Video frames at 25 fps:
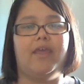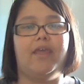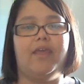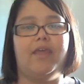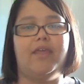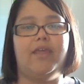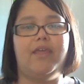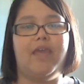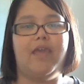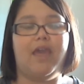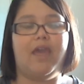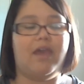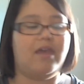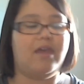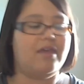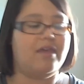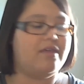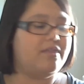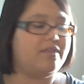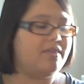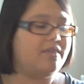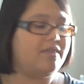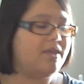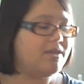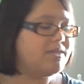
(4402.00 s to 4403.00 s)
yeah,
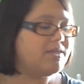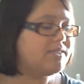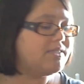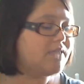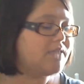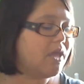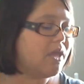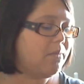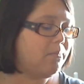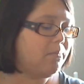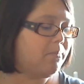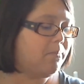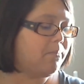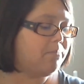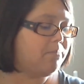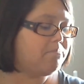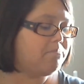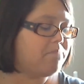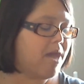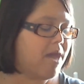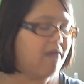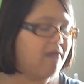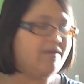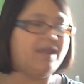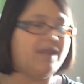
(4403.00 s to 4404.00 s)
that is
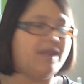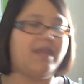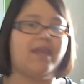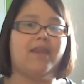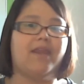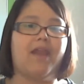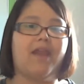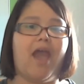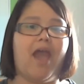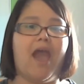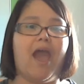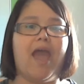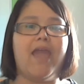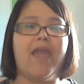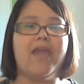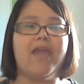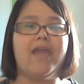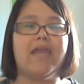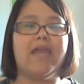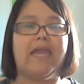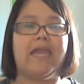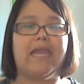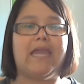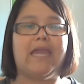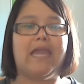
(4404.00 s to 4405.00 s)
about it.
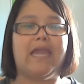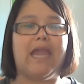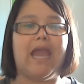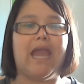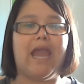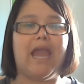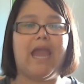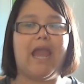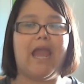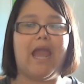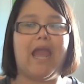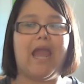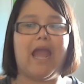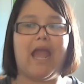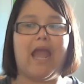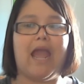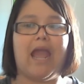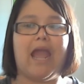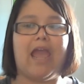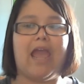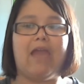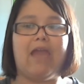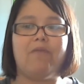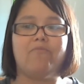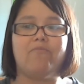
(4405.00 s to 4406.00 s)

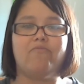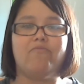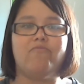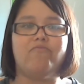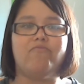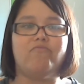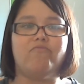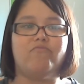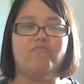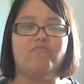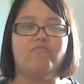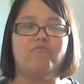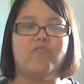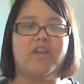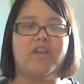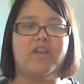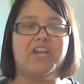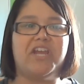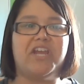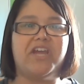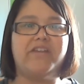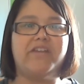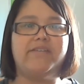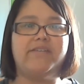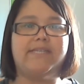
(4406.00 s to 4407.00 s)
I'm
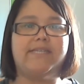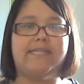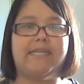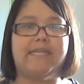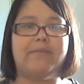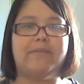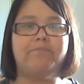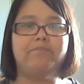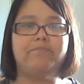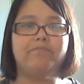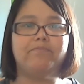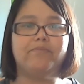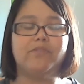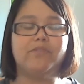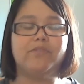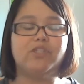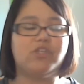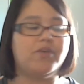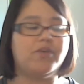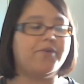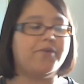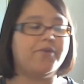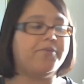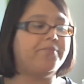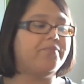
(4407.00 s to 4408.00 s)
running out of steam.
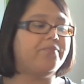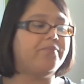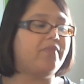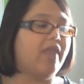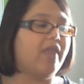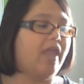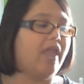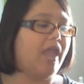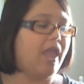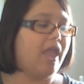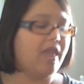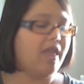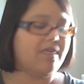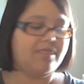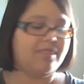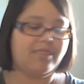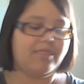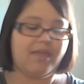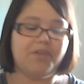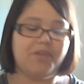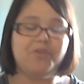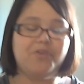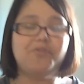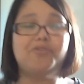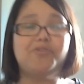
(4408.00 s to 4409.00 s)
So,
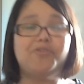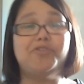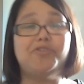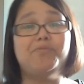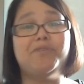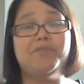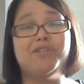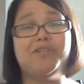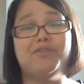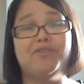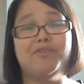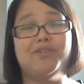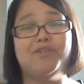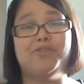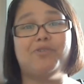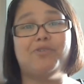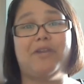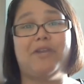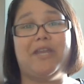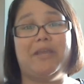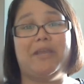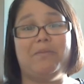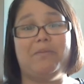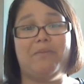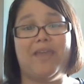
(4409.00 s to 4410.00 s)
thank you so much for
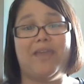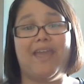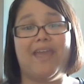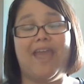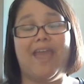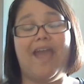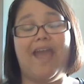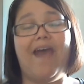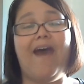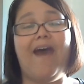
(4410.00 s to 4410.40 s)
joining me.